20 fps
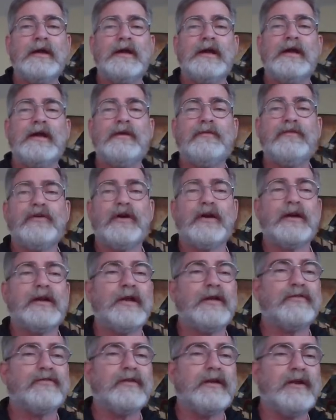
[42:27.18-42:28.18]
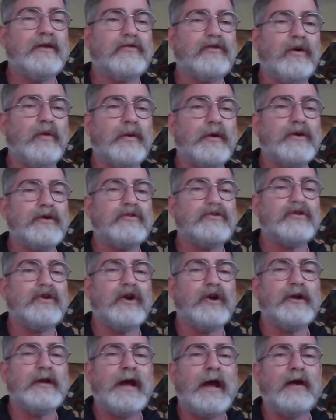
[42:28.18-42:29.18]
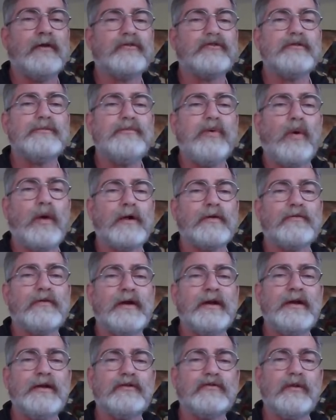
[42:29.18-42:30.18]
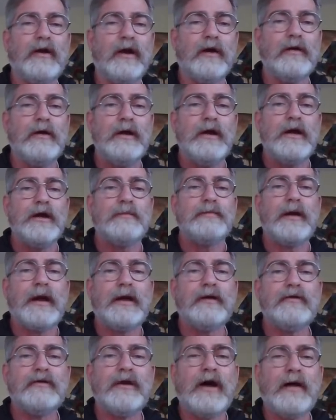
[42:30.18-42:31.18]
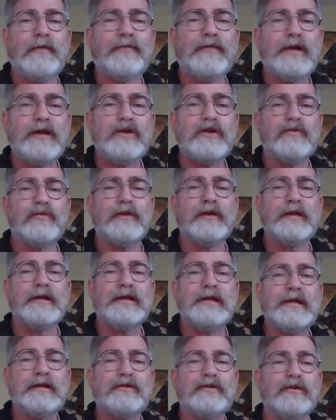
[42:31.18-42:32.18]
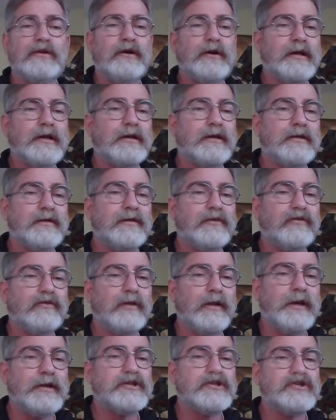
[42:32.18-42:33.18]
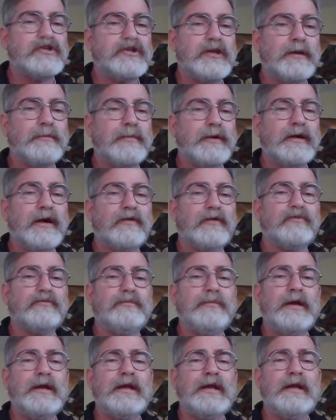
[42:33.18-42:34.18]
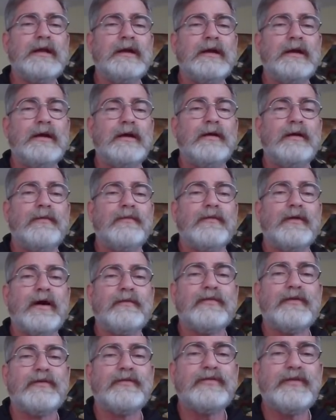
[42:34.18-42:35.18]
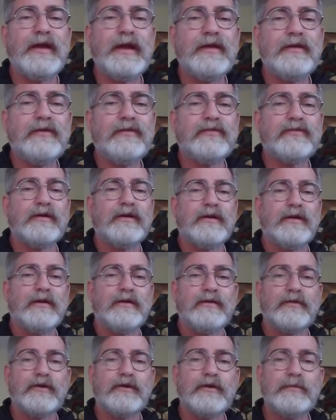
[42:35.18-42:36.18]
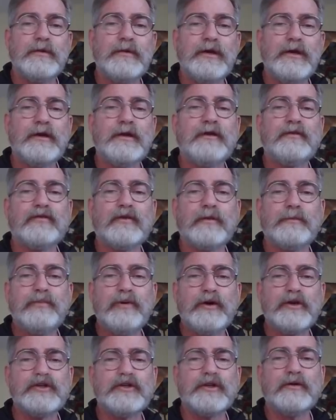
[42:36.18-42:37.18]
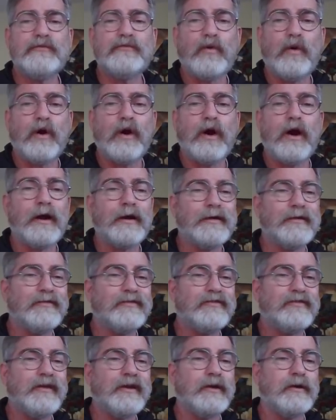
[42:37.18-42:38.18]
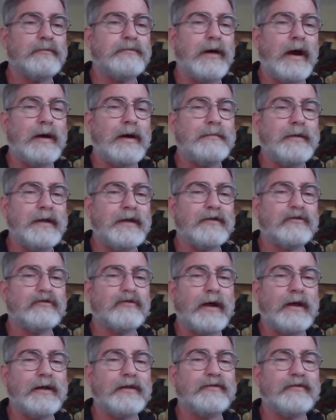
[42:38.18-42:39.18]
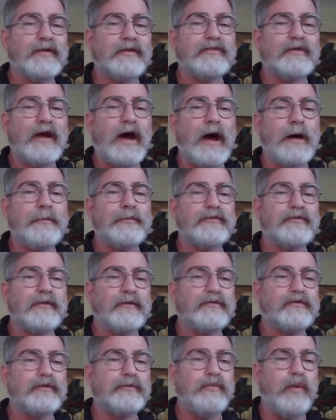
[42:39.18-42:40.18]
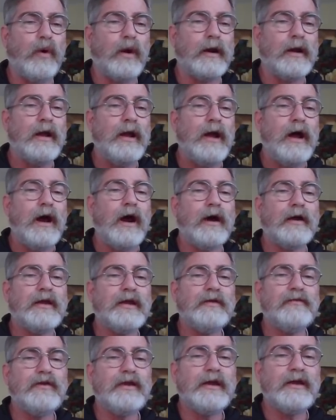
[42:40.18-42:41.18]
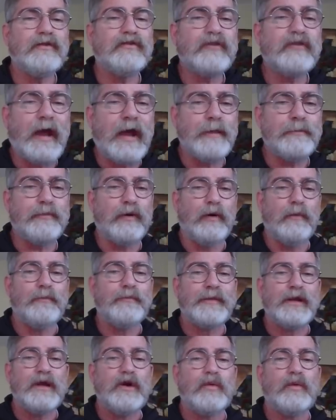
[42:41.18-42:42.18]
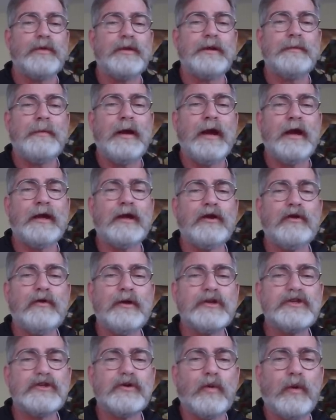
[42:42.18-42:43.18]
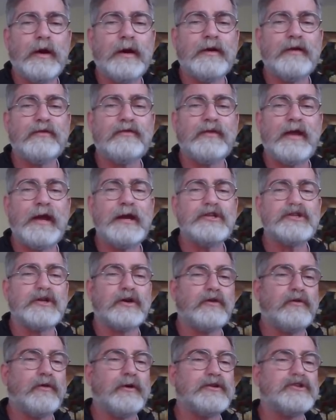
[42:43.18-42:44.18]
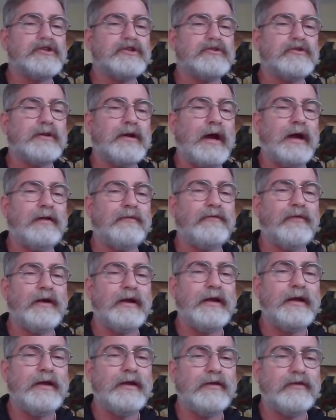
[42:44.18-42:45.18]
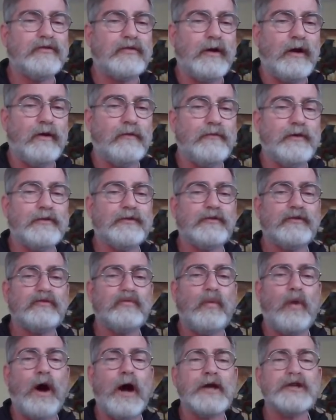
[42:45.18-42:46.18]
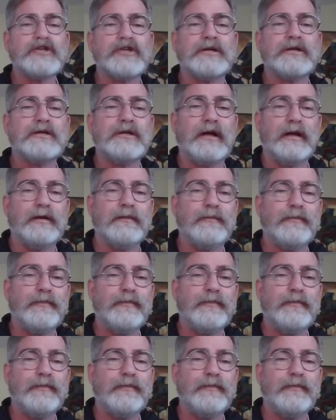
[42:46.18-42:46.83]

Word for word: if you're against Israel will you turn down support for Israel. But I do not think you really need to look into this relationship because many of the things communities are pushing for are considered by many Israelis as the opposite of support. I'll give you an example. When the American Christian organization Christians United for Israel visits Washington,